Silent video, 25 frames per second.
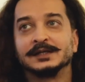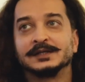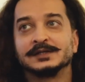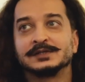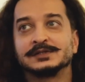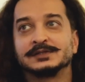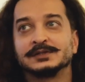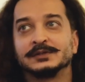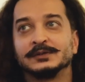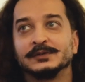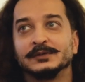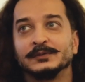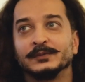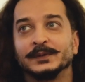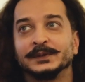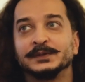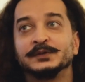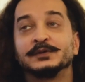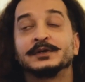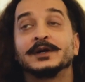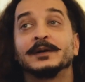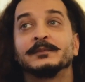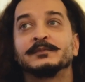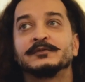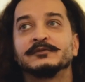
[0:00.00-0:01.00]
So when
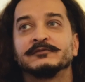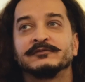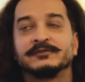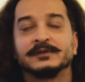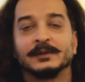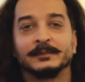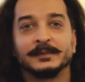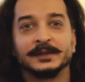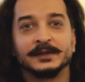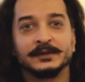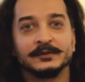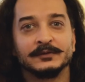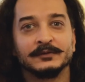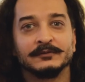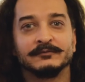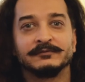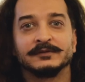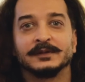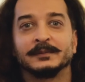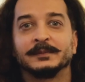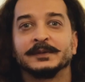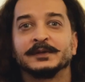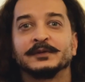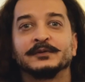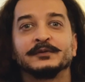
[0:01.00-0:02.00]
you come to flamenco,
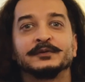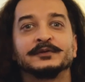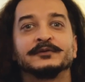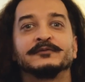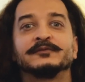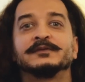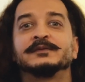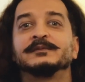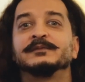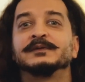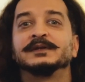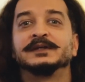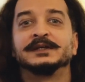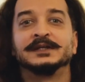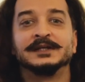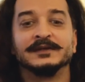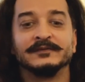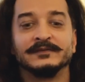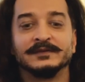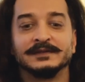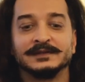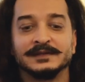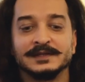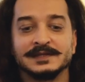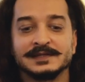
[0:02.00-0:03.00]
you're
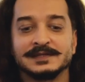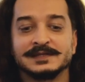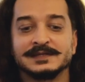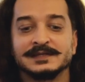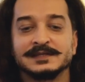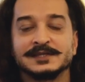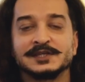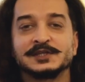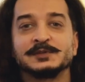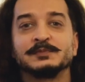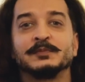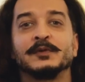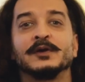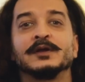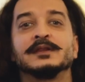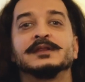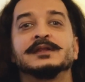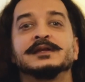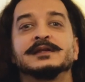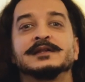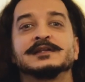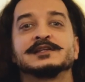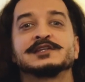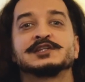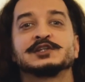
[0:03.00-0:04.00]
given this small
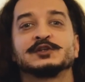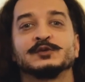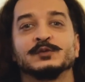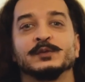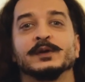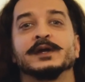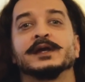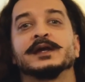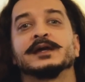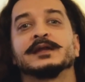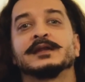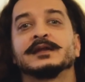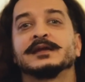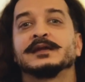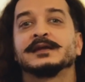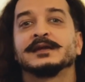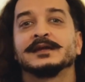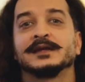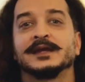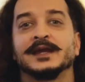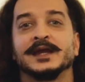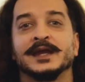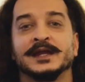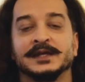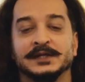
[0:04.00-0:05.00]
little square,
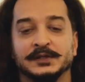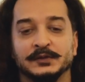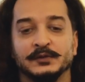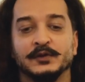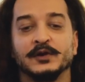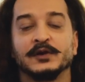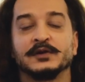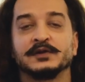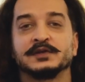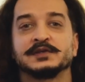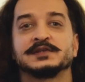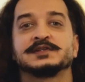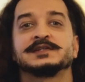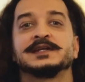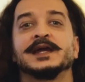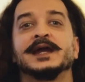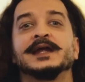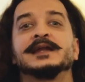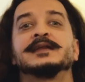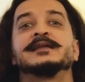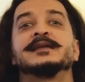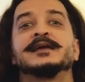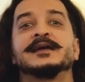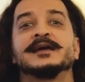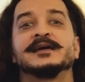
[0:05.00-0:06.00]
and you got to
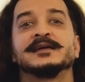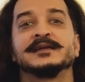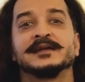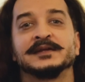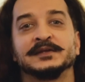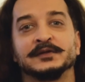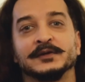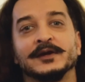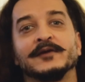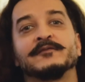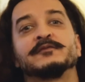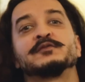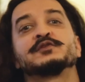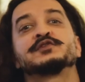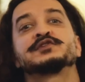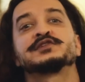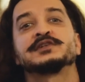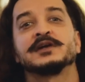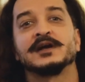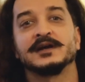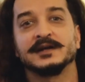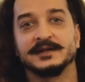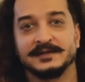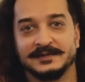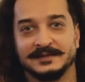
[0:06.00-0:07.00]
stand there and you have to
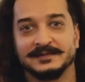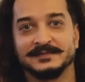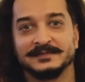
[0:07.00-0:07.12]
start.